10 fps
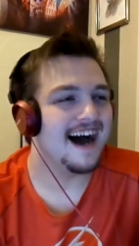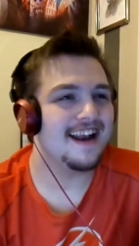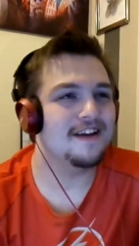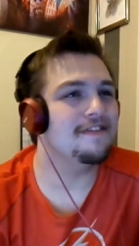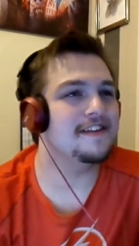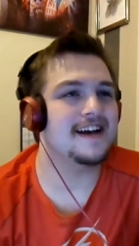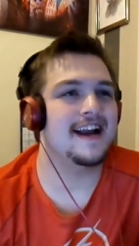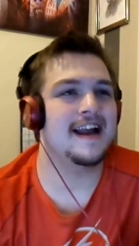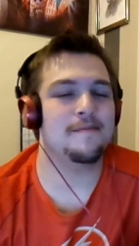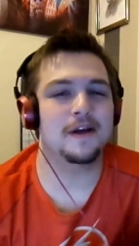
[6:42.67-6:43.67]
I love the
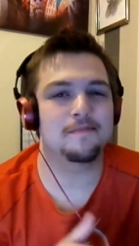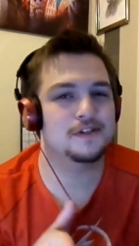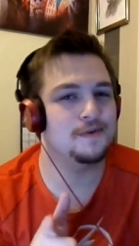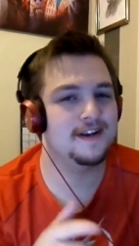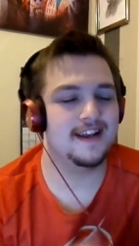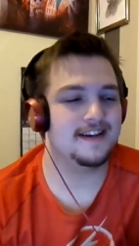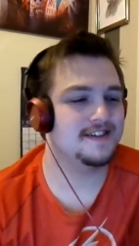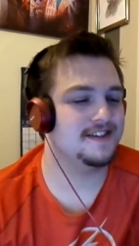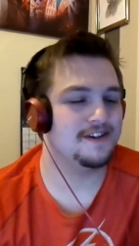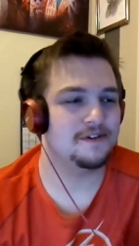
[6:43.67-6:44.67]
dynamic between
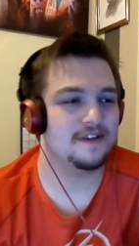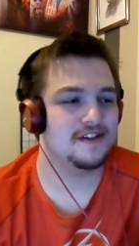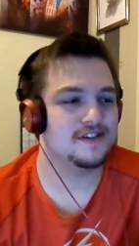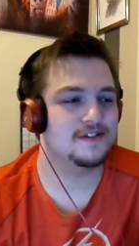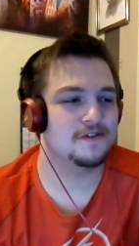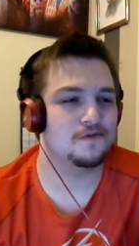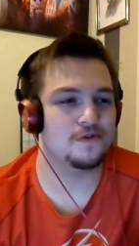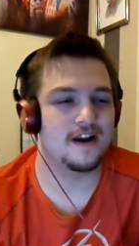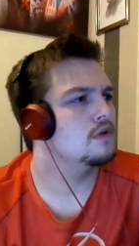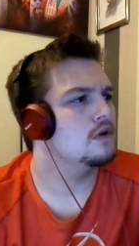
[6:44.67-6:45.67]
these two. They're just
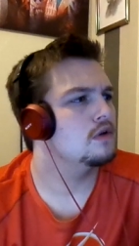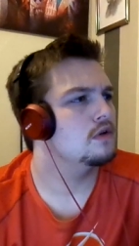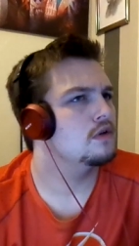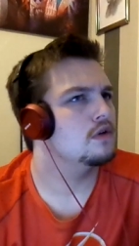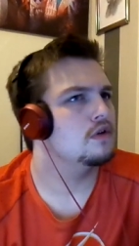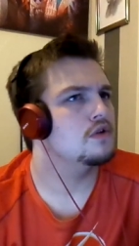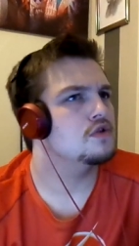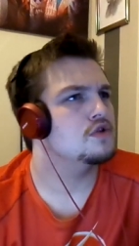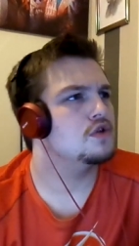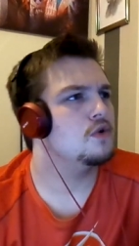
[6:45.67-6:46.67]
great.
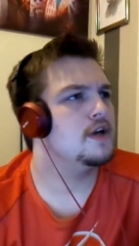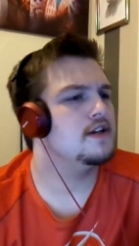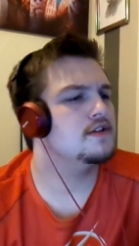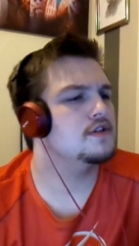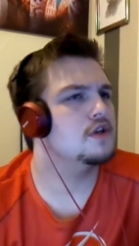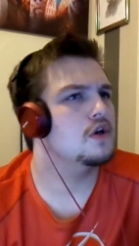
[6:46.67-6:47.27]
So well, he's.